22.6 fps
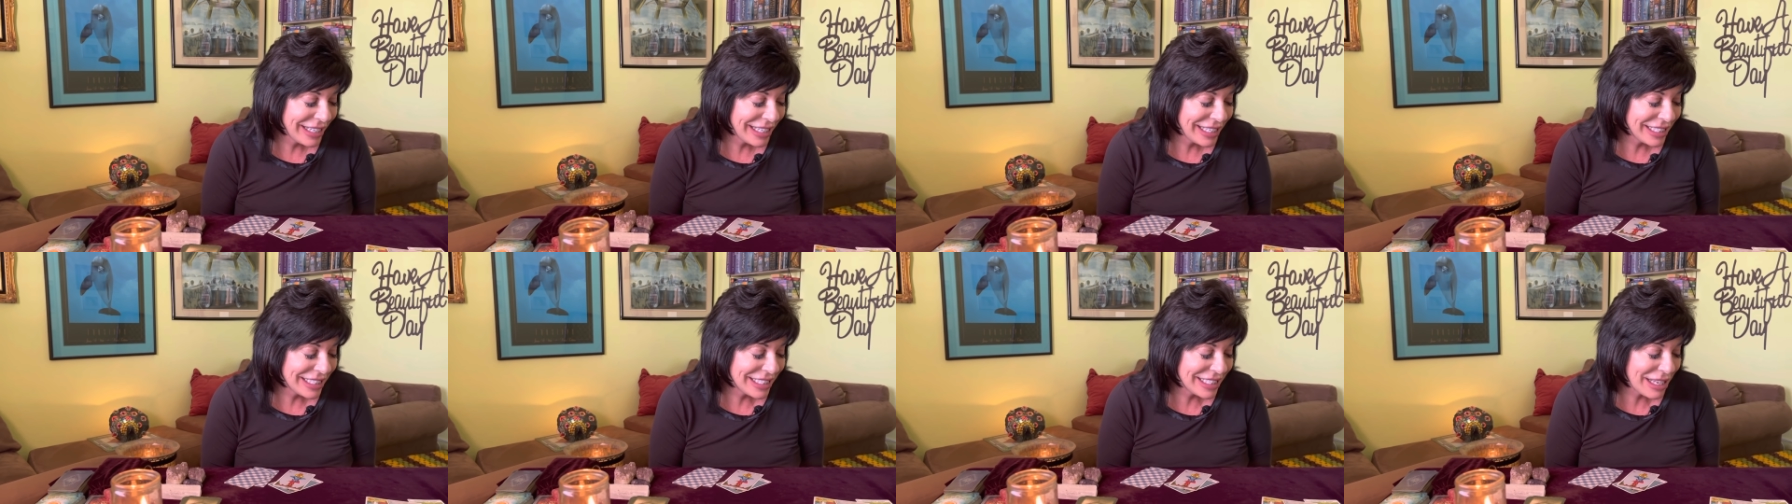
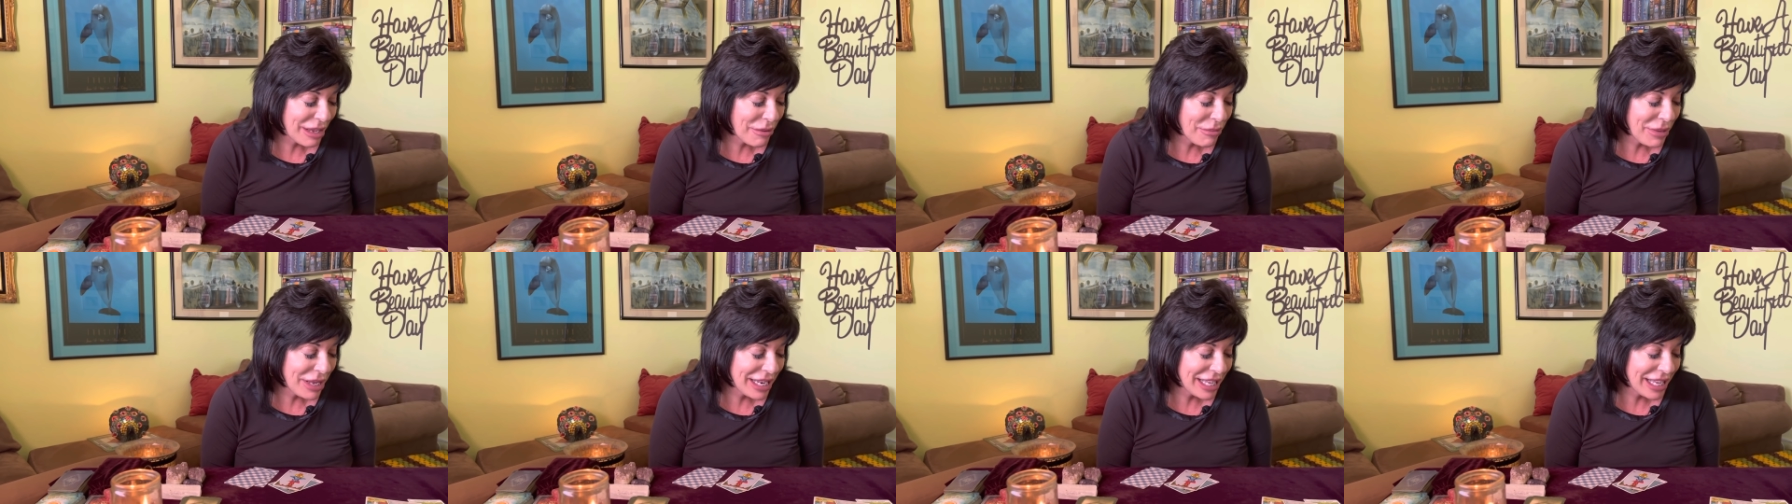it's
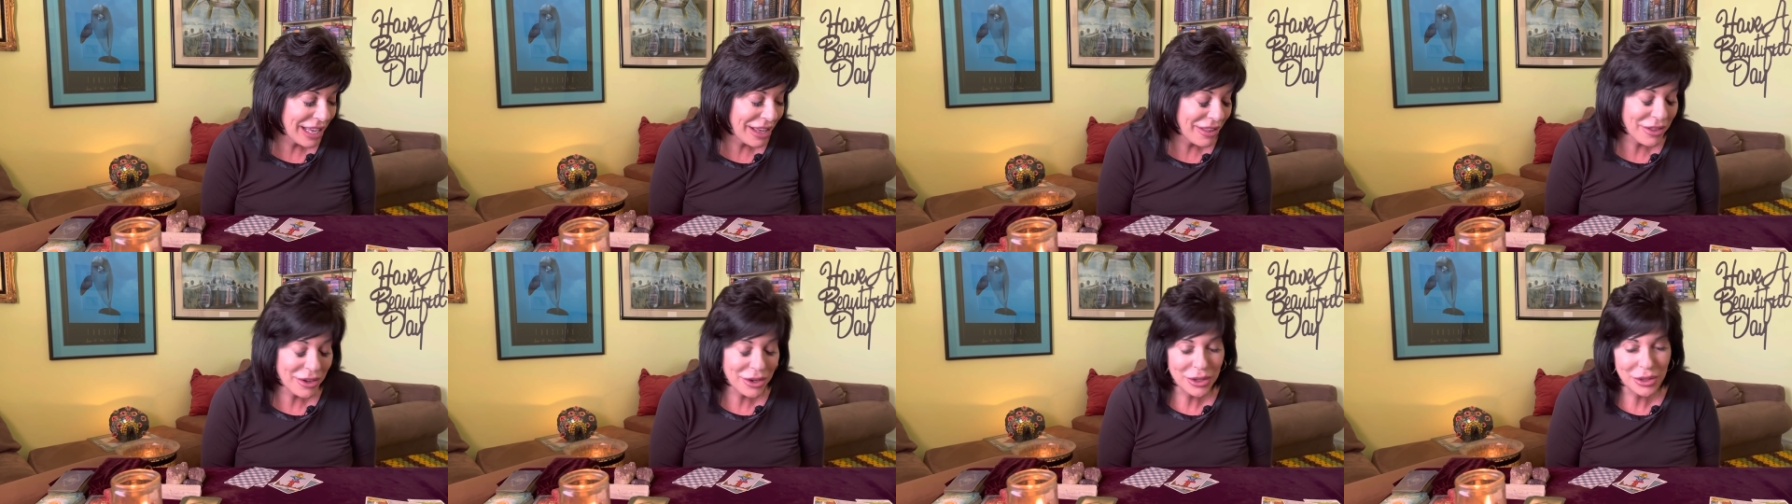somebody
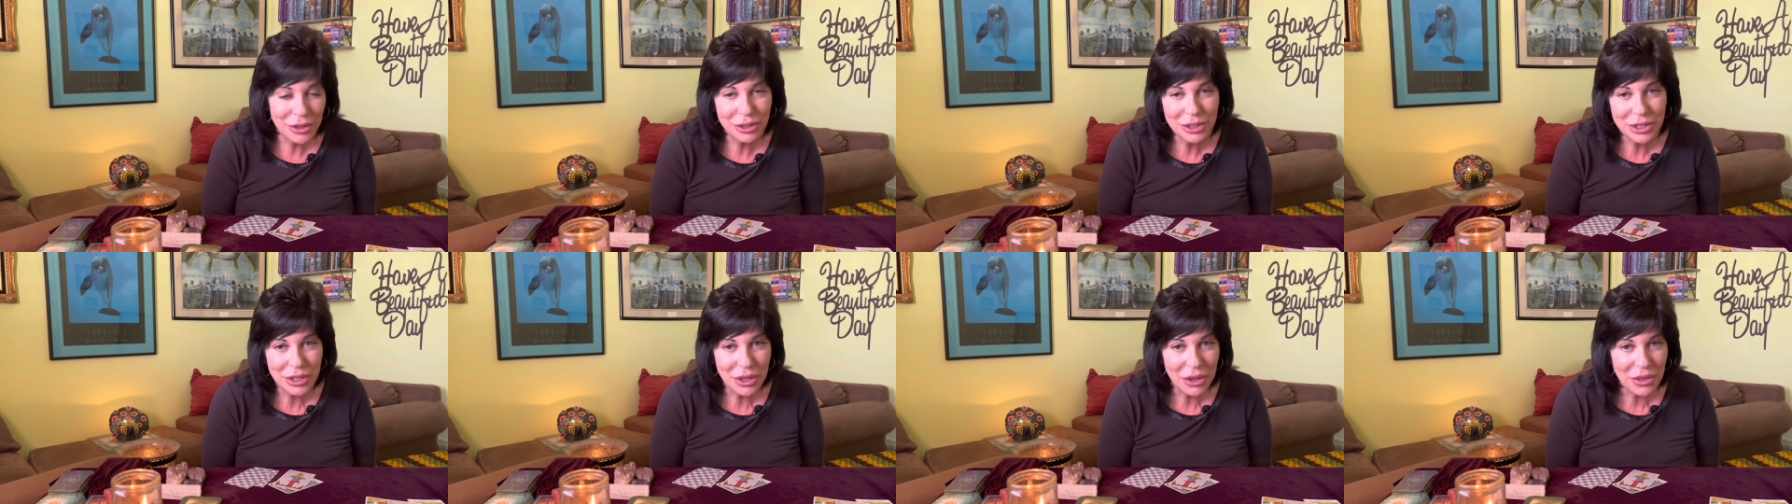either
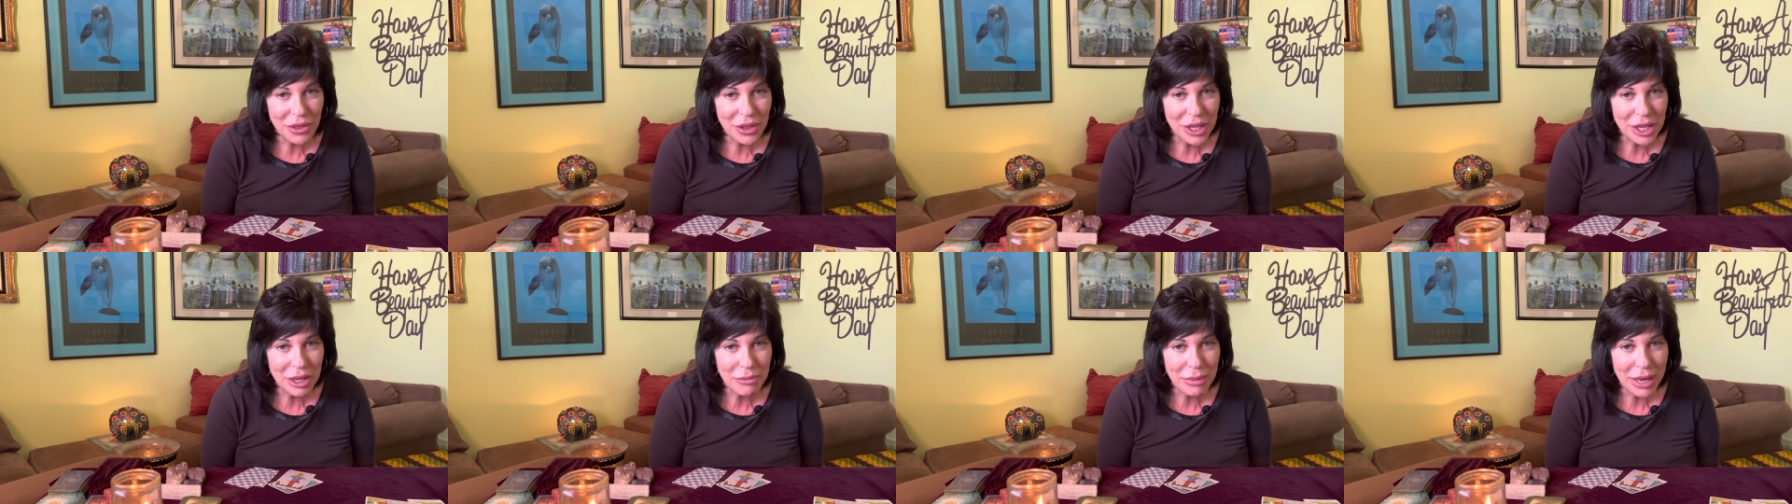you still
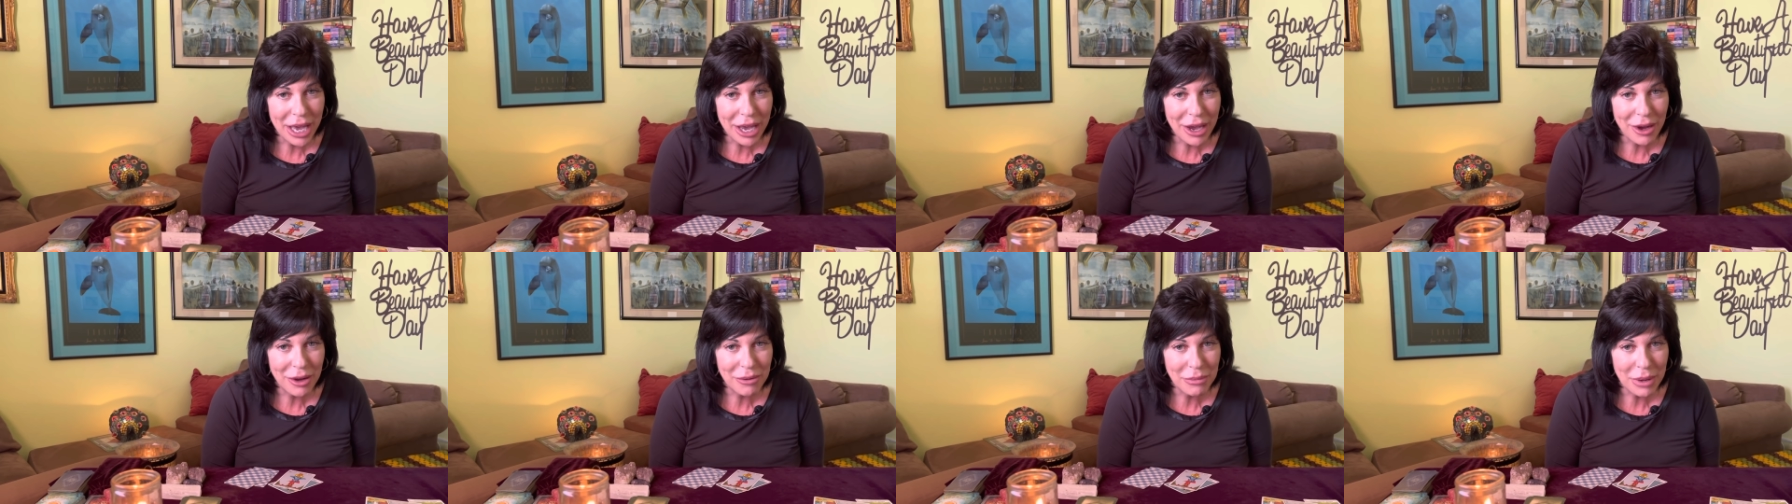think
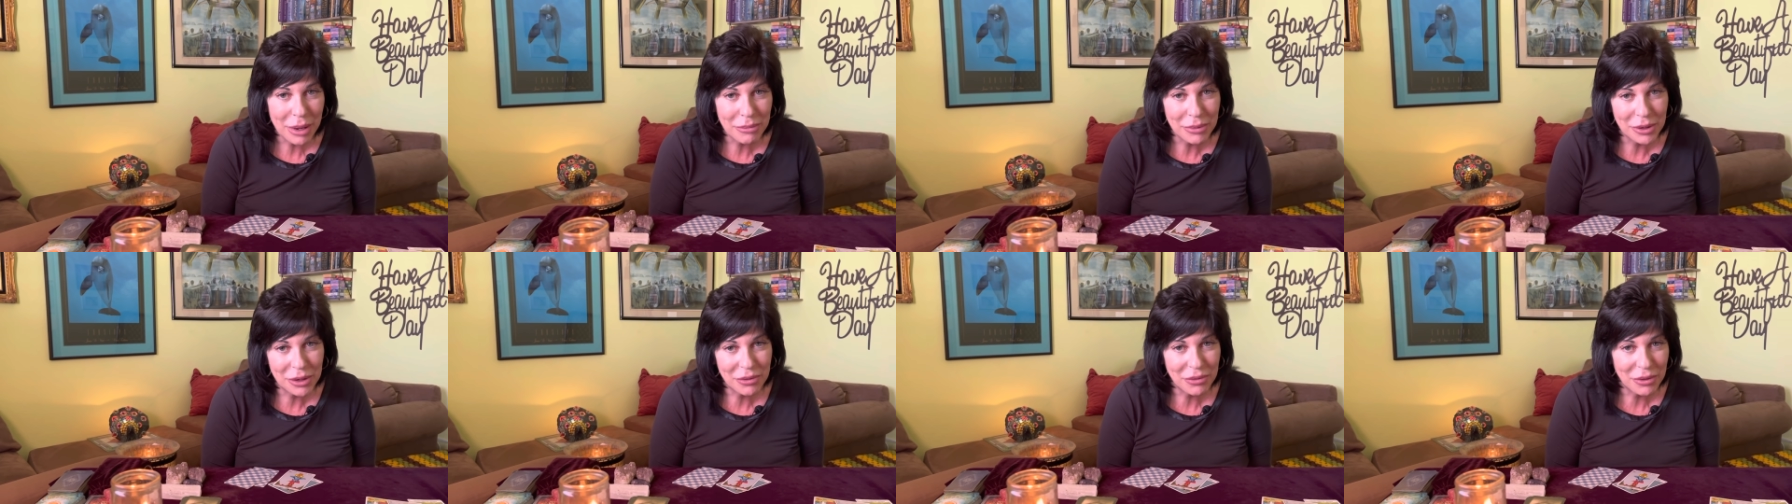about my
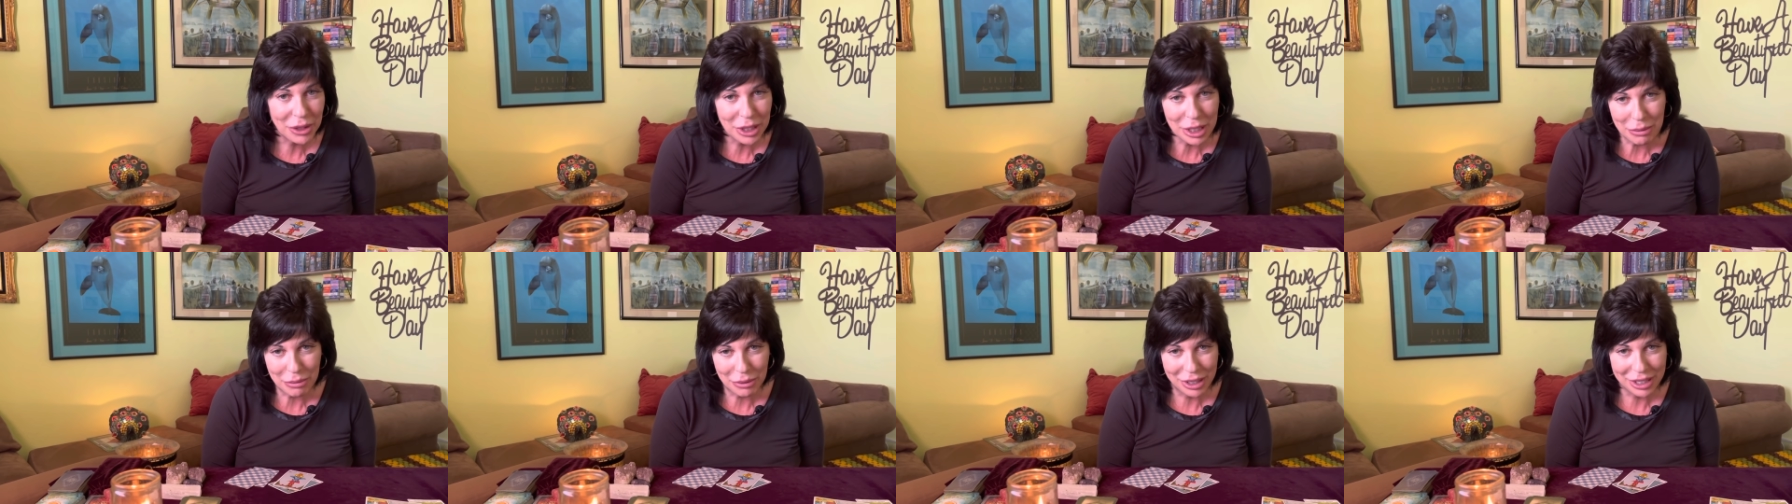beautiful
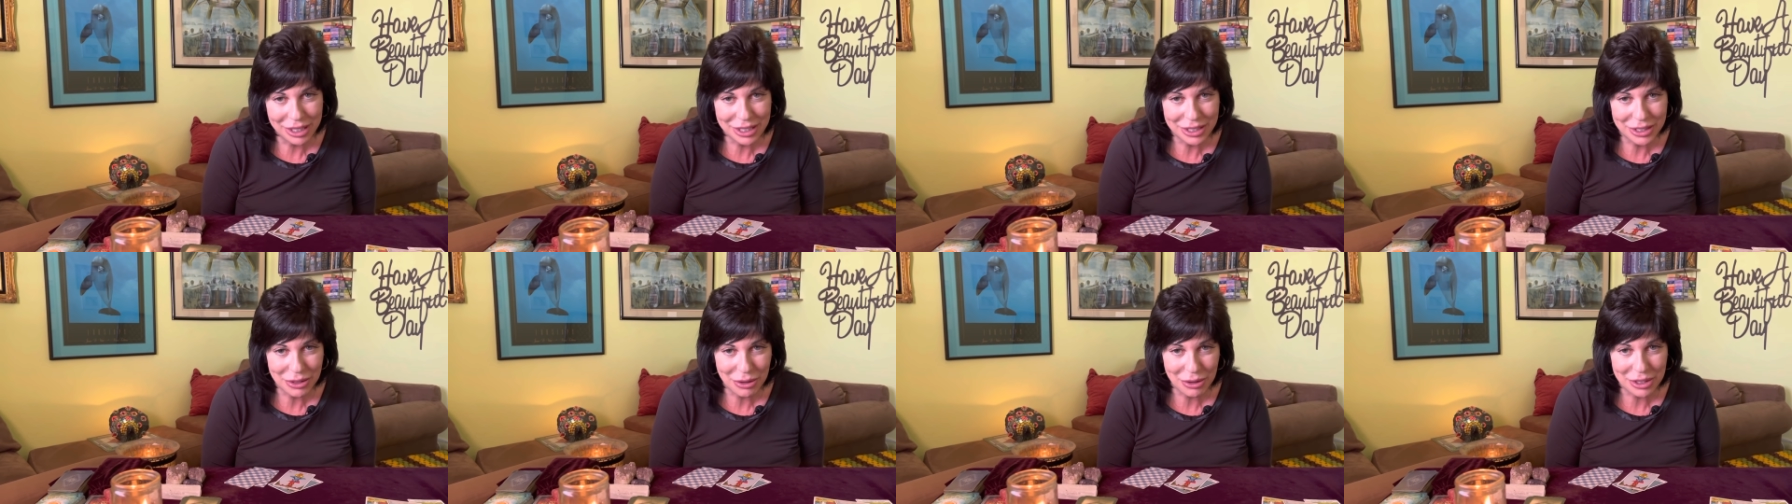
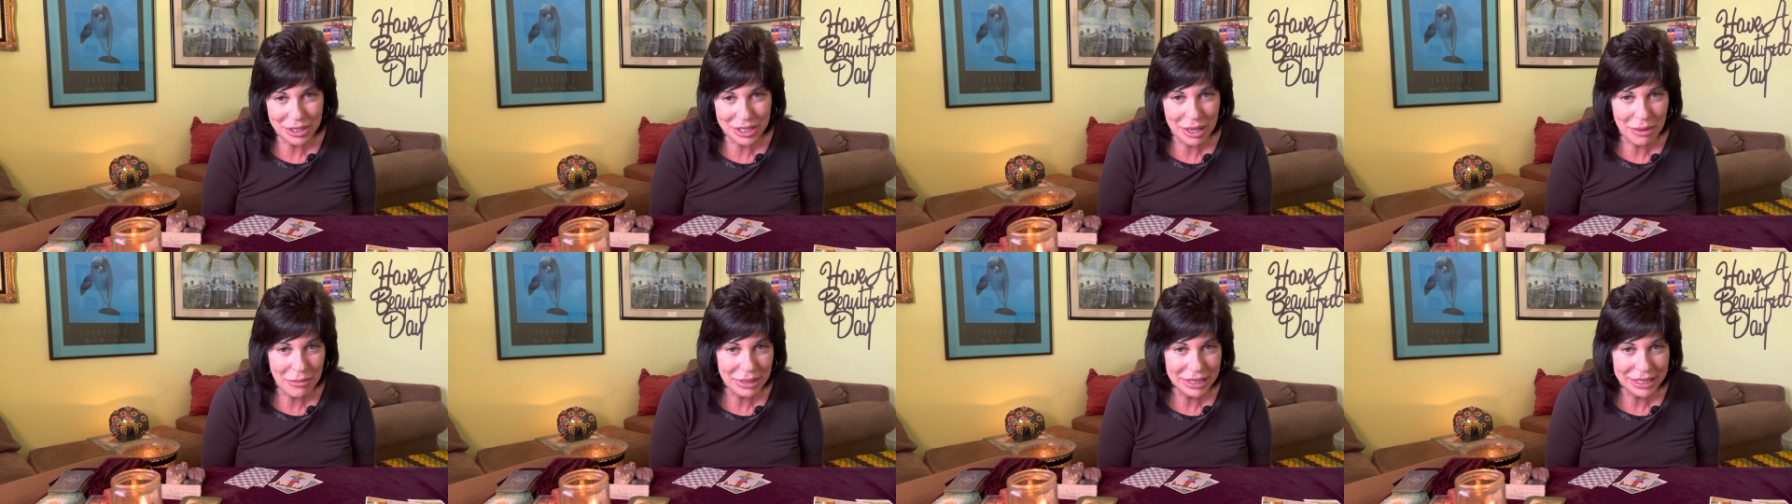Libras or
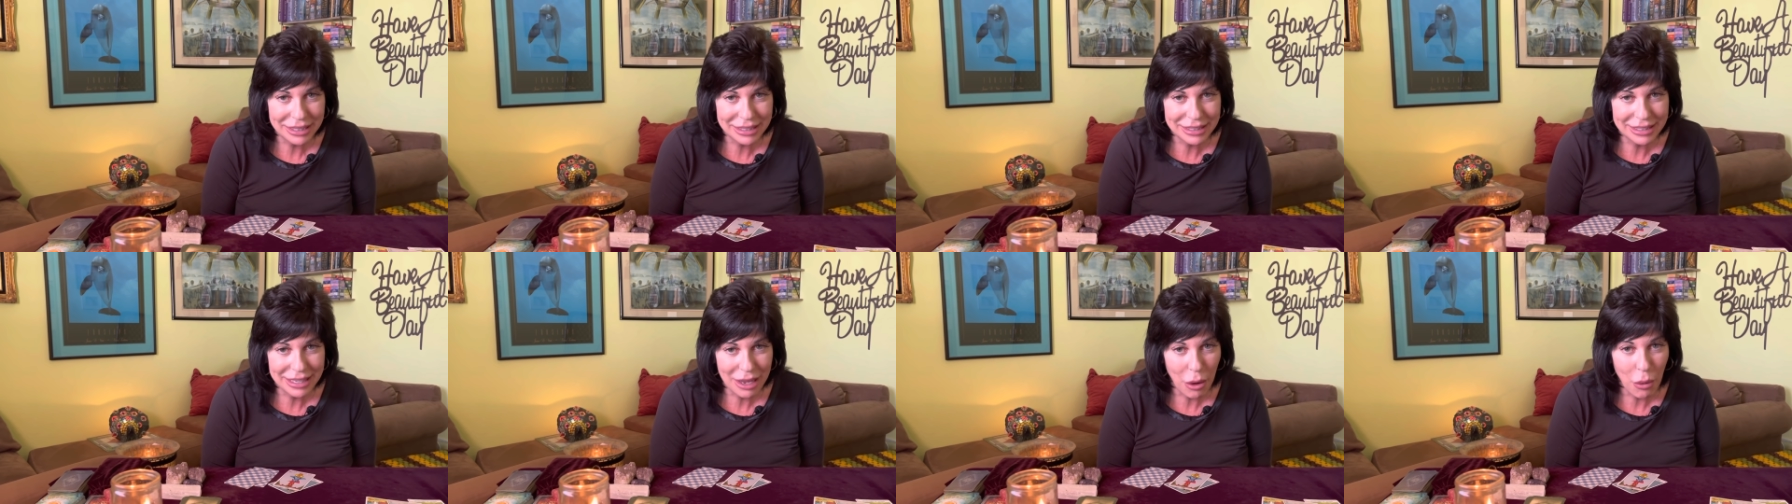
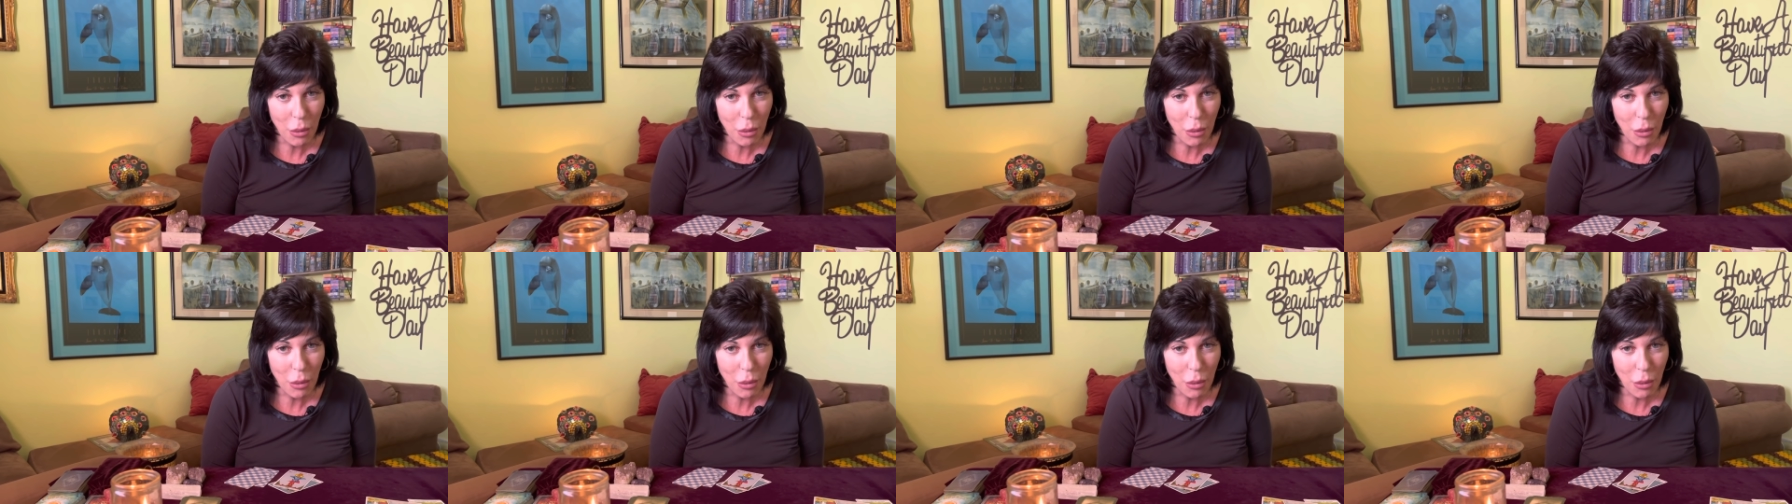somebody's